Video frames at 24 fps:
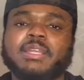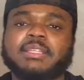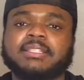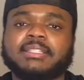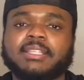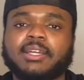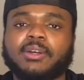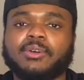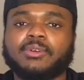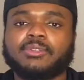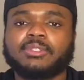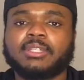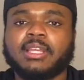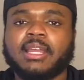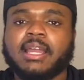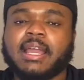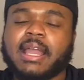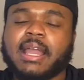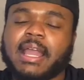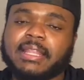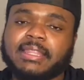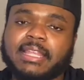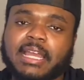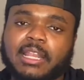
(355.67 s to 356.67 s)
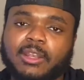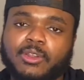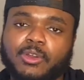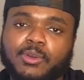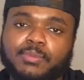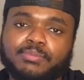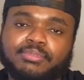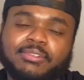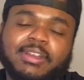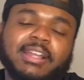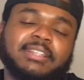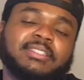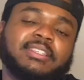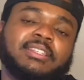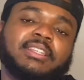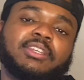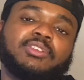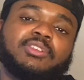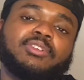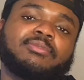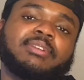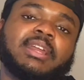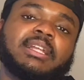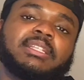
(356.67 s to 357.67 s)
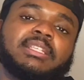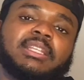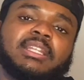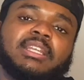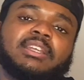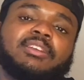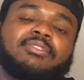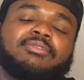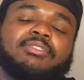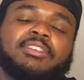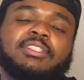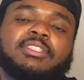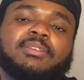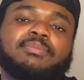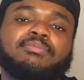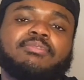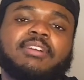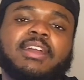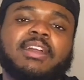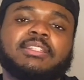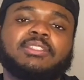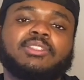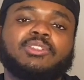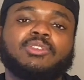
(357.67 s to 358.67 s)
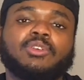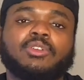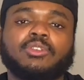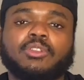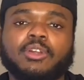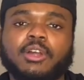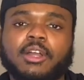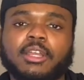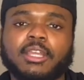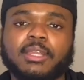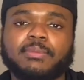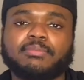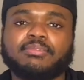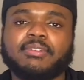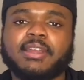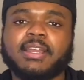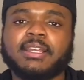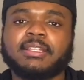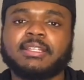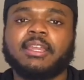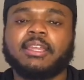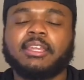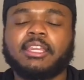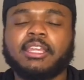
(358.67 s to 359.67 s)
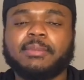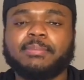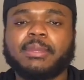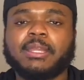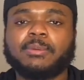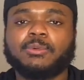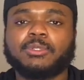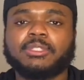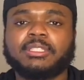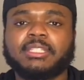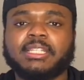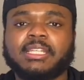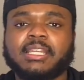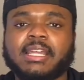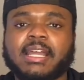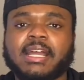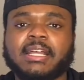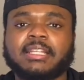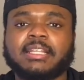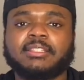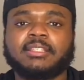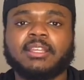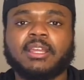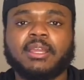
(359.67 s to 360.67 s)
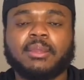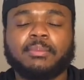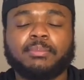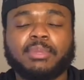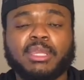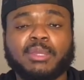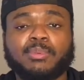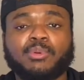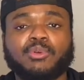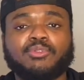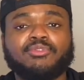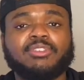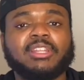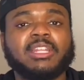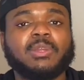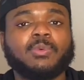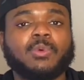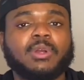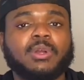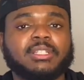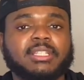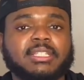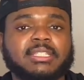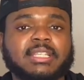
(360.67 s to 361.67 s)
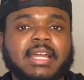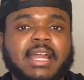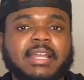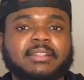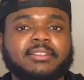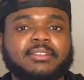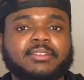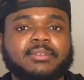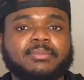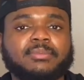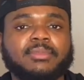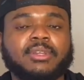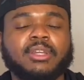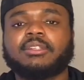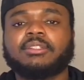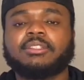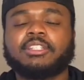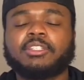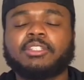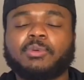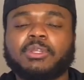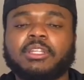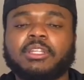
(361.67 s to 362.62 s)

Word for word: sales at that low price and then you gradually increase the price to your target price, eBay will see it as people really want this item. This is one of